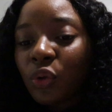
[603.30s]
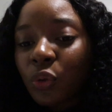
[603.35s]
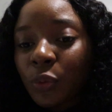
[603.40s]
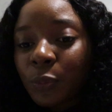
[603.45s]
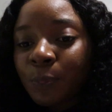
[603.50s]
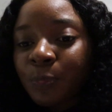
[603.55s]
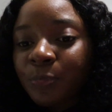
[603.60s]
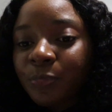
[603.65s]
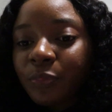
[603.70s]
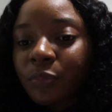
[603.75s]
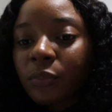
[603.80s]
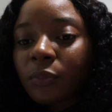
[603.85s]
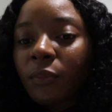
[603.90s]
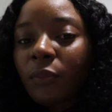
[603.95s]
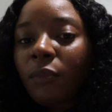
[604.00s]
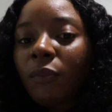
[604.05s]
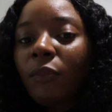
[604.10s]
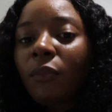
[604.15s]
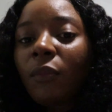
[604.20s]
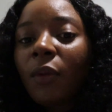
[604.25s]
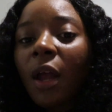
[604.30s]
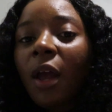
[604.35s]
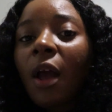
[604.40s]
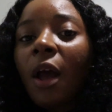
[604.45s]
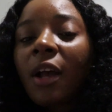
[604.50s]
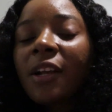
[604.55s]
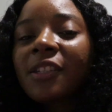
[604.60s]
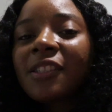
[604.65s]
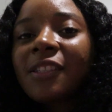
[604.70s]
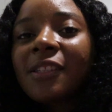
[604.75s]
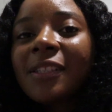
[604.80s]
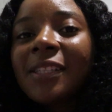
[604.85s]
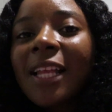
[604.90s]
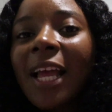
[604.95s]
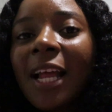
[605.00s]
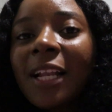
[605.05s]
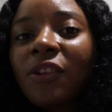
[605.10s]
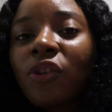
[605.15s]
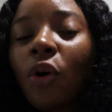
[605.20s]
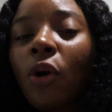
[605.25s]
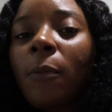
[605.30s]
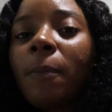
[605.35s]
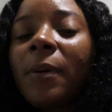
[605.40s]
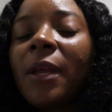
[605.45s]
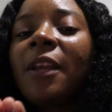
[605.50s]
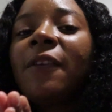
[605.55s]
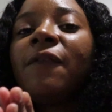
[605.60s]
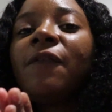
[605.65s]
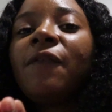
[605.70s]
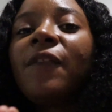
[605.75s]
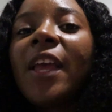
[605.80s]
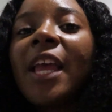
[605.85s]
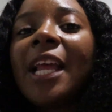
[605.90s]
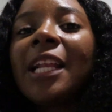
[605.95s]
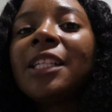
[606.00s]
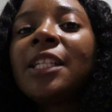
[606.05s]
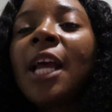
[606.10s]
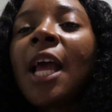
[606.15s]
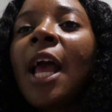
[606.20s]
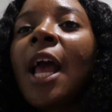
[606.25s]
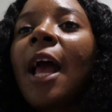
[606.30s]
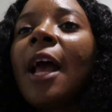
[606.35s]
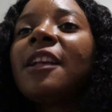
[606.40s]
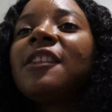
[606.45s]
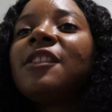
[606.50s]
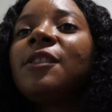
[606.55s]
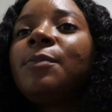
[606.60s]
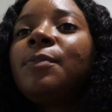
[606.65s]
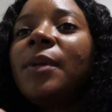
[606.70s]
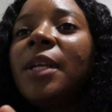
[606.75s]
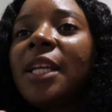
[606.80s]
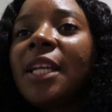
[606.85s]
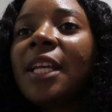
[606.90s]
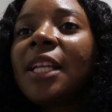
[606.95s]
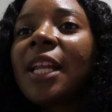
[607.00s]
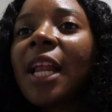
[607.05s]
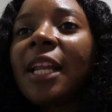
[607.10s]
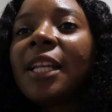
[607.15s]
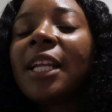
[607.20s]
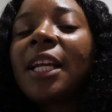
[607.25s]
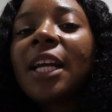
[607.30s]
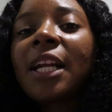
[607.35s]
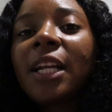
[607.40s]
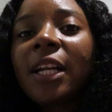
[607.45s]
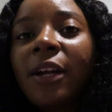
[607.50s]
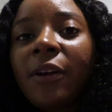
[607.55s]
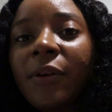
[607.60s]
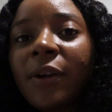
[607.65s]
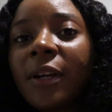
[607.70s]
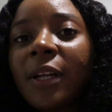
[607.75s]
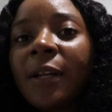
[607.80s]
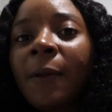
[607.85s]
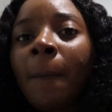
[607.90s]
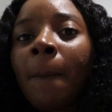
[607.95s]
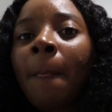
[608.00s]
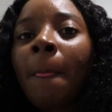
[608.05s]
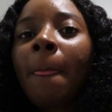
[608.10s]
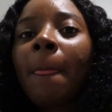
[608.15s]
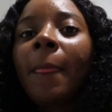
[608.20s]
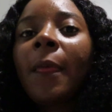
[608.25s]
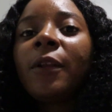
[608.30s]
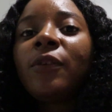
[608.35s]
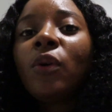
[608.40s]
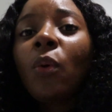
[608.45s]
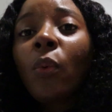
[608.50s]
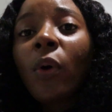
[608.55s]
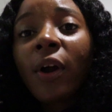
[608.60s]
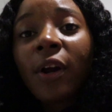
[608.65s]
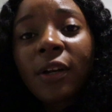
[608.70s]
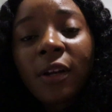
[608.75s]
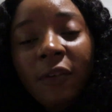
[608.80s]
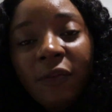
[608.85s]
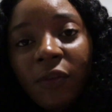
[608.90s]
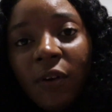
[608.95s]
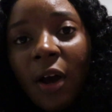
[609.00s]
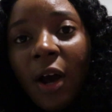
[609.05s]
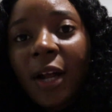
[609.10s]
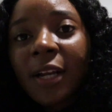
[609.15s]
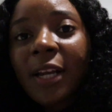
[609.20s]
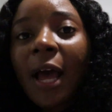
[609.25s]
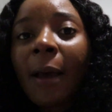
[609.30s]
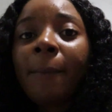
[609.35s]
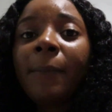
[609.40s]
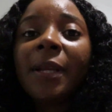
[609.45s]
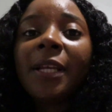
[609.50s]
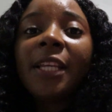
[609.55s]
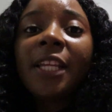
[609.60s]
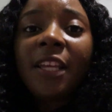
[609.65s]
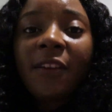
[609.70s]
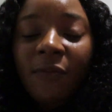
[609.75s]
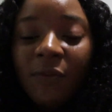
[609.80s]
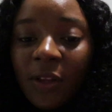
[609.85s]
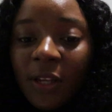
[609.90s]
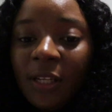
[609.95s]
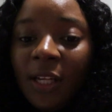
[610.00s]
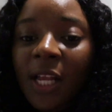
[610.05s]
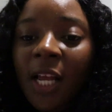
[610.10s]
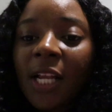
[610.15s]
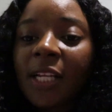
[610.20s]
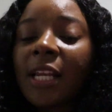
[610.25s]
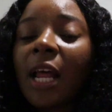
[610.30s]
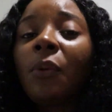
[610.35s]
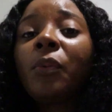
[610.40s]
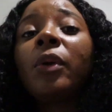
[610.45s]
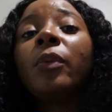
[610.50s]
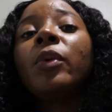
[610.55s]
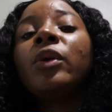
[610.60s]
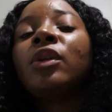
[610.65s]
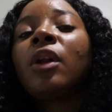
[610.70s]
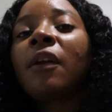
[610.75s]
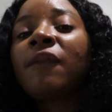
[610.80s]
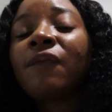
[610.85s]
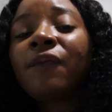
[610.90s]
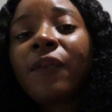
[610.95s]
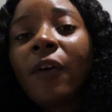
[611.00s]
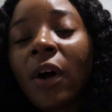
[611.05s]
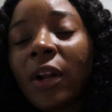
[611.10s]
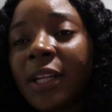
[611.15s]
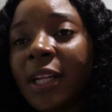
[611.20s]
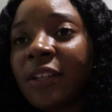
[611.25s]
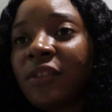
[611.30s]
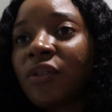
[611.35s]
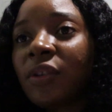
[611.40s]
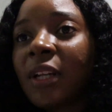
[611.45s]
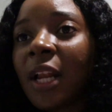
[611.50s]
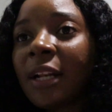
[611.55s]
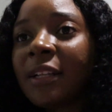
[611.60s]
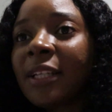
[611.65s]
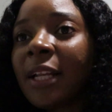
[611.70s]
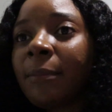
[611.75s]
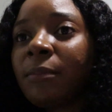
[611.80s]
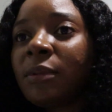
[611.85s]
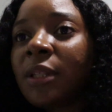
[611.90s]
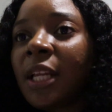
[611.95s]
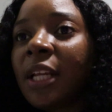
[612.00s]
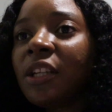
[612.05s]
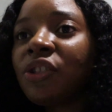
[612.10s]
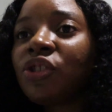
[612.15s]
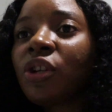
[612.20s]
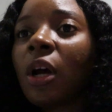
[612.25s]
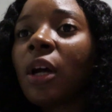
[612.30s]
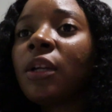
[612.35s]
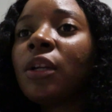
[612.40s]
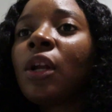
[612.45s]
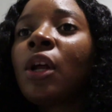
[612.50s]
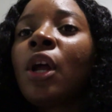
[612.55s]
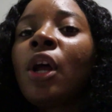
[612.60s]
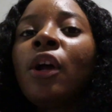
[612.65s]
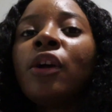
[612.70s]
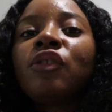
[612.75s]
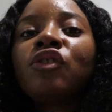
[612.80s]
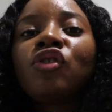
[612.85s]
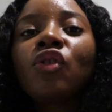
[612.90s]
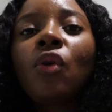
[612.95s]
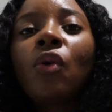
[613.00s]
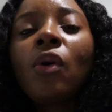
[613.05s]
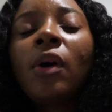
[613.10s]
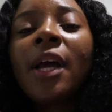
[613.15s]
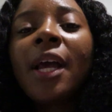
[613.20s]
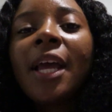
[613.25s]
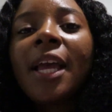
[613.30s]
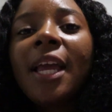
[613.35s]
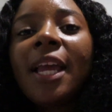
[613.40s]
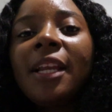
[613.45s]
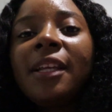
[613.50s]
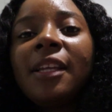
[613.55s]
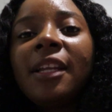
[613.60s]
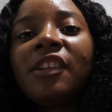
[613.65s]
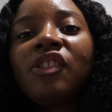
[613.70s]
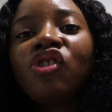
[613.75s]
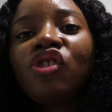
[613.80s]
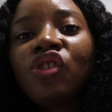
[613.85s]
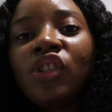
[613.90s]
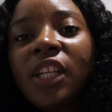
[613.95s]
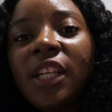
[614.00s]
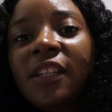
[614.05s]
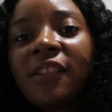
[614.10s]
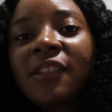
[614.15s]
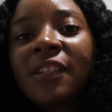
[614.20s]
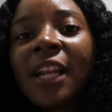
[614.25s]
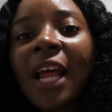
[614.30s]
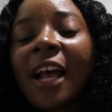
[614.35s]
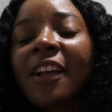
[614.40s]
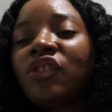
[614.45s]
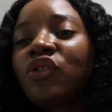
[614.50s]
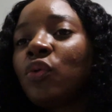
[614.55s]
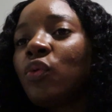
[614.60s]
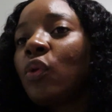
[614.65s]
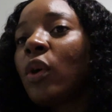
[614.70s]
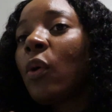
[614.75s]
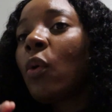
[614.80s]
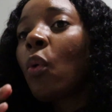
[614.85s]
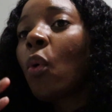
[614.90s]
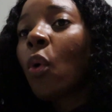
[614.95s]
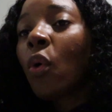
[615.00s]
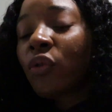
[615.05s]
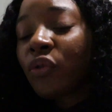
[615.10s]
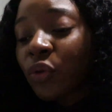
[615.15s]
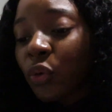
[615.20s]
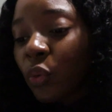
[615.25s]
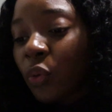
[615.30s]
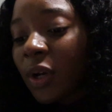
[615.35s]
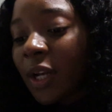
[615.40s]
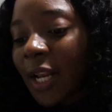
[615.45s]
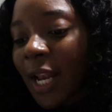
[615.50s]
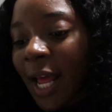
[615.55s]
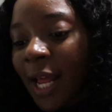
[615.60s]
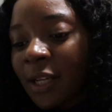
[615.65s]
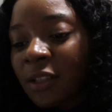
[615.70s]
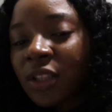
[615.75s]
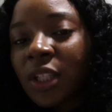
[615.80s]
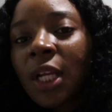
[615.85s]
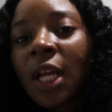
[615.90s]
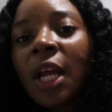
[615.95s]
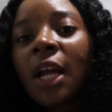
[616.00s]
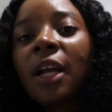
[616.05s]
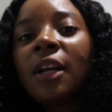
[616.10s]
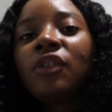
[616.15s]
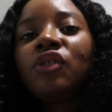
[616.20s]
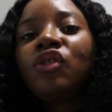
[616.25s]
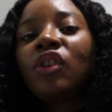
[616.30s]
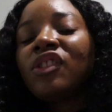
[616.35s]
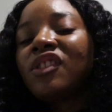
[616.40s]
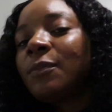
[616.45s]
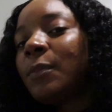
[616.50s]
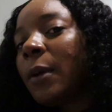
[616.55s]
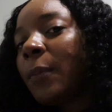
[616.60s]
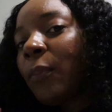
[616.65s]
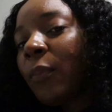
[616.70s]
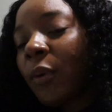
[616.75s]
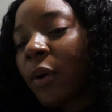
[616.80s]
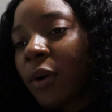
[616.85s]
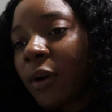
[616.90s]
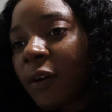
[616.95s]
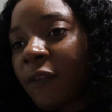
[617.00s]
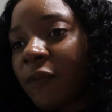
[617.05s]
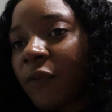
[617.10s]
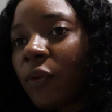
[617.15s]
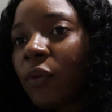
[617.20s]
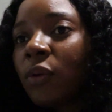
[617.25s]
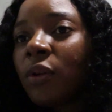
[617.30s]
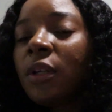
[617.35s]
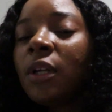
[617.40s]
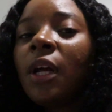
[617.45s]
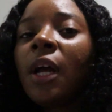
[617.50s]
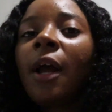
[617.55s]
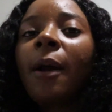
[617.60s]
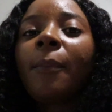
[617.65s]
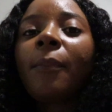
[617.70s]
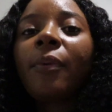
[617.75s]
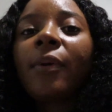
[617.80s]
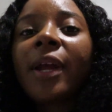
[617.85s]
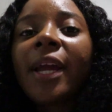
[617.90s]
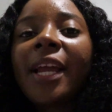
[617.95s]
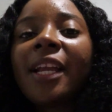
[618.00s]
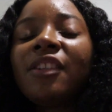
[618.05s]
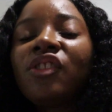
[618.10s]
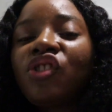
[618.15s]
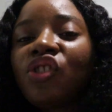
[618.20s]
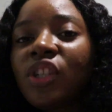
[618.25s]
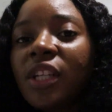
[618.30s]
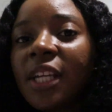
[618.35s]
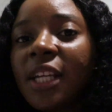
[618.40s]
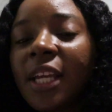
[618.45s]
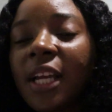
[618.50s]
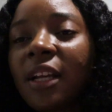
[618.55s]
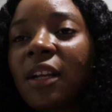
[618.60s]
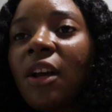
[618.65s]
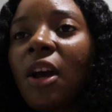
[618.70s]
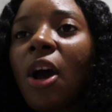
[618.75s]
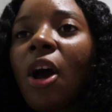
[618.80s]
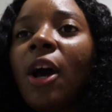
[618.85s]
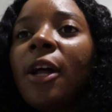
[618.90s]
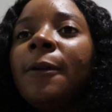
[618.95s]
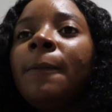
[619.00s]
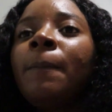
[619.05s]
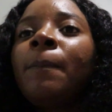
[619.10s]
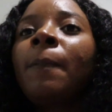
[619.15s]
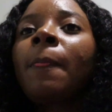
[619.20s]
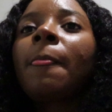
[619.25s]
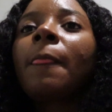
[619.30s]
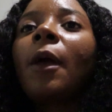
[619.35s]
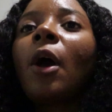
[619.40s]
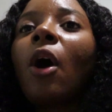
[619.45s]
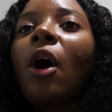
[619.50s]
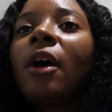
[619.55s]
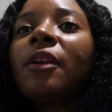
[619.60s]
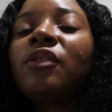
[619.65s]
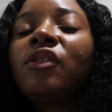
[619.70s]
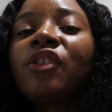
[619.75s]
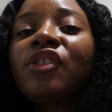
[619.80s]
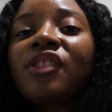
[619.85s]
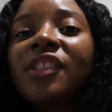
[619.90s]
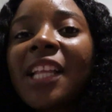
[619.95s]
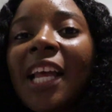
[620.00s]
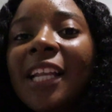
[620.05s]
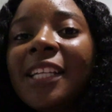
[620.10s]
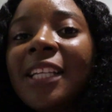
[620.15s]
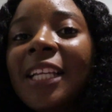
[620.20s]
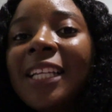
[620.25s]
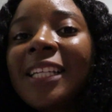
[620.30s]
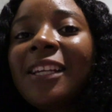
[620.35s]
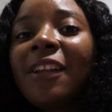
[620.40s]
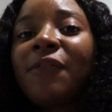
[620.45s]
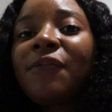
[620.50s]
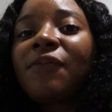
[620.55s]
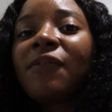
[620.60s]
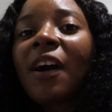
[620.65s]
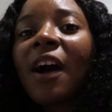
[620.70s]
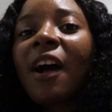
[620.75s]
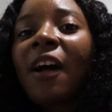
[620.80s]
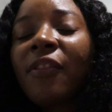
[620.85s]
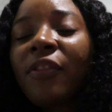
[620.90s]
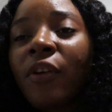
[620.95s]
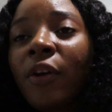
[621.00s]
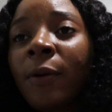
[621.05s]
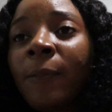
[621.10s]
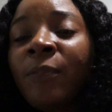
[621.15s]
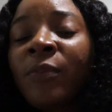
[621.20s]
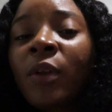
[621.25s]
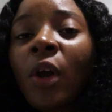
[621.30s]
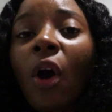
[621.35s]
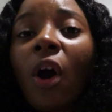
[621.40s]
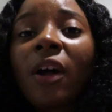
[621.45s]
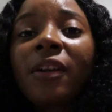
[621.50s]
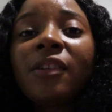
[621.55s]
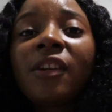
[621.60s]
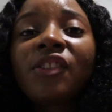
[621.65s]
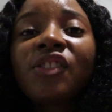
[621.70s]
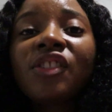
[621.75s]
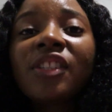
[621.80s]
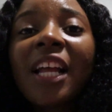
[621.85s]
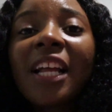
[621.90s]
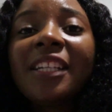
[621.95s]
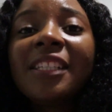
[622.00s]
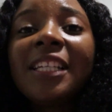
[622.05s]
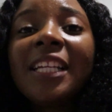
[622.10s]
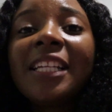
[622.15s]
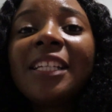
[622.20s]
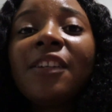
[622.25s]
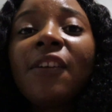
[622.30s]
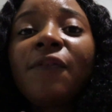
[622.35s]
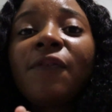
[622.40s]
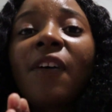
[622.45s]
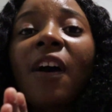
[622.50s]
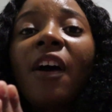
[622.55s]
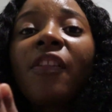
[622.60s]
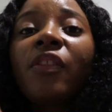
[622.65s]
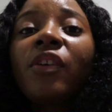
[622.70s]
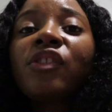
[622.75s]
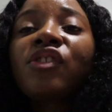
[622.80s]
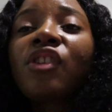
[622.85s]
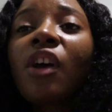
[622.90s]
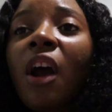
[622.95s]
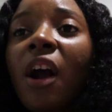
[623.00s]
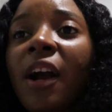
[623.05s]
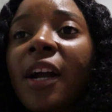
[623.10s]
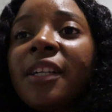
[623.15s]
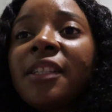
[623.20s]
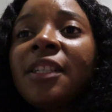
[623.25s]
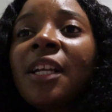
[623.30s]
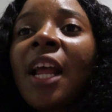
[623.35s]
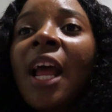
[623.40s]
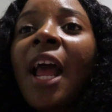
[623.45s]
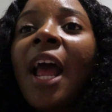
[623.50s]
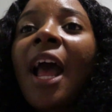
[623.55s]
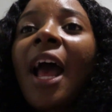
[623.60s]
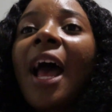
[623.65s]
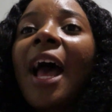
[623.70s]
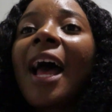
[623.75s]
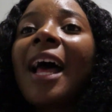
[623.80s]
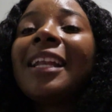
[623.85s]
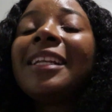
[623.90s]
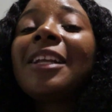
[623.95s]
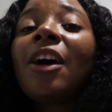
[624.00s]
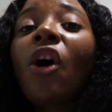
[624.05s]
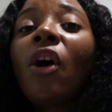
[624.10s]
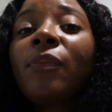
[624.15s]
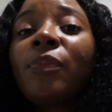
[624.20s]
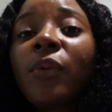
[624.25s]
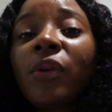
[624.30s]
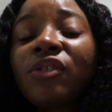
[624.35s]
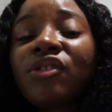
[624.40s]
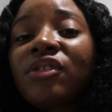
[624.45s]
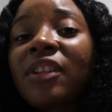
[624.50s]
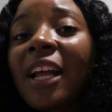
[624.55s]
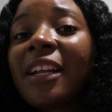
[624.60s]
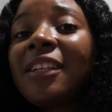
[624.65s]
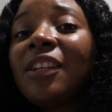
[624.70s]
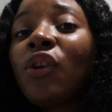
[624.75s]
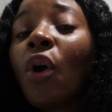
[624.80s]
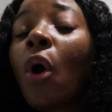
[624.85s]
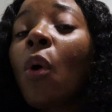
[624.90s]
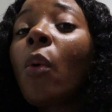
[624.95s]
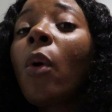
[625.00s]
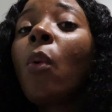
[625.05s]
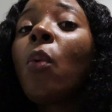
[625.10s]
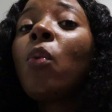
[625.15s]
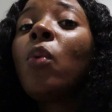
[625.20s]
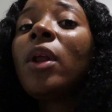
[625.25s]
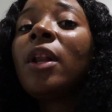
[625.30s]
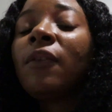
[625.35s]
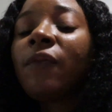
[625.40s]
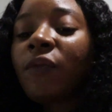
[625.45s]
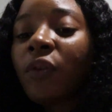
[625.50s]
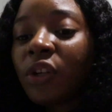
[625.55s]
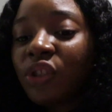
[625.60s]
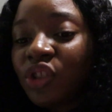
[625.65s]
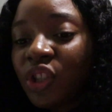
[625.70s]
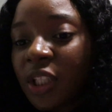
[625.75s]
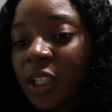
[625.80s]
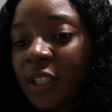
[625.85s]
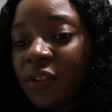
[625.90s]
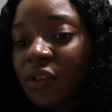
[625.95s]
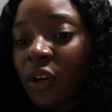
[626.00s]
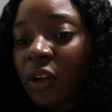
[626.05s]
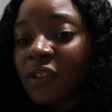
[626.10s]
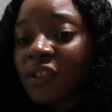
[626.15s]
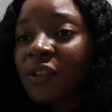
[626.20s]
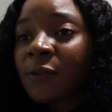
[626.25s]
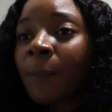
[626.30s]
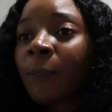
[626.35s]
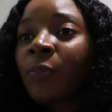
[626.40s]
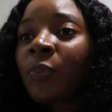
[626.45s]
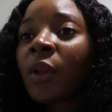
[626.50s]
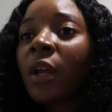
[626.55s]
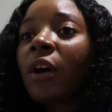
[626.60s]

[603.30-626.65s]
to stand up in faith, speaking and declaring the word of God and believing that we will not fall into that temptation. So in this season, as you go through Lent, just be prayerful, praying, seeking God, understanding the Father, understanding the Father's heart, and understanding our will for Jesus.